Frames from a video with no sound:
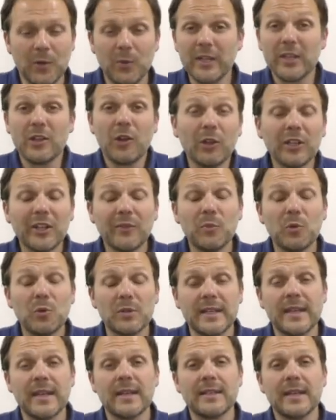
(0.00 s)
Well, you can't have more
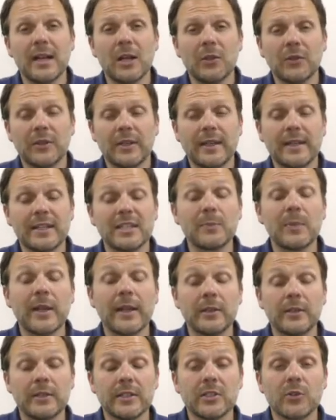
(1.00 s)
detail than explain
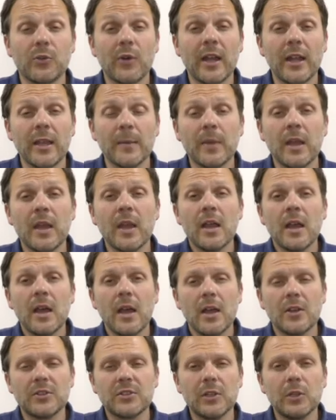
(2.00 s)
or describe,
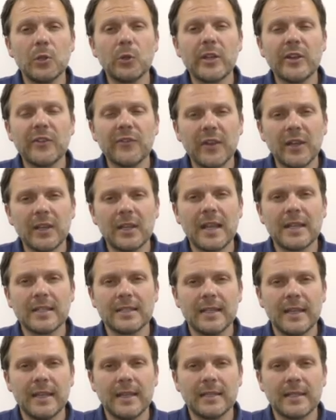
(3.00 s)
so they're looking for less
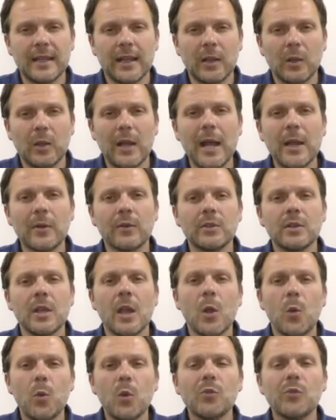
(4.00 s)
detail and
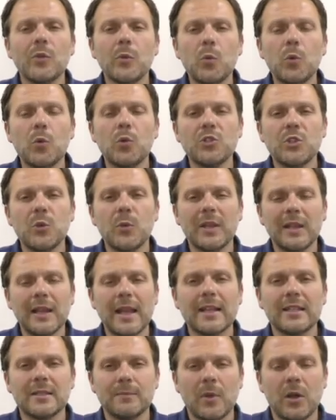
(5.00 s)
will reward you with
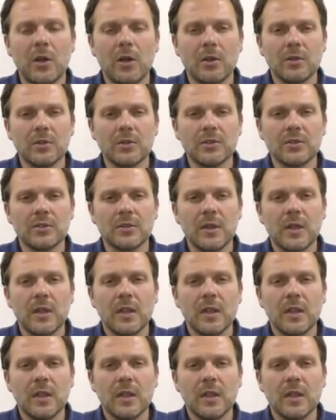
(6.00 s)
less marks.